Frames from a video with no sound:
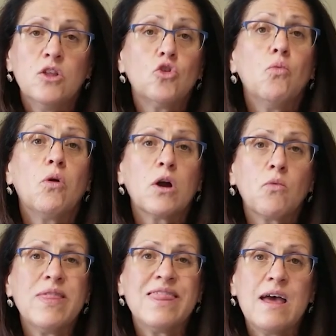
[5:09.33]
to work
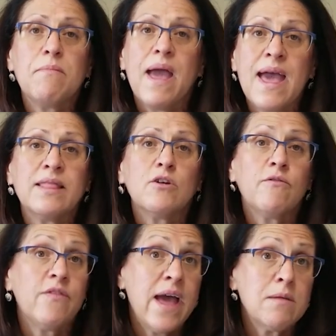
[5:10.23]
with them and their
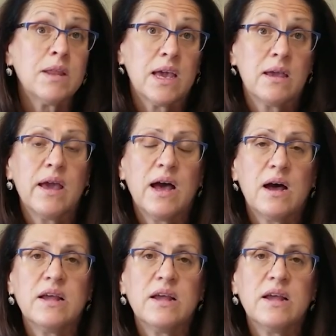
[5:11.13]
family uh,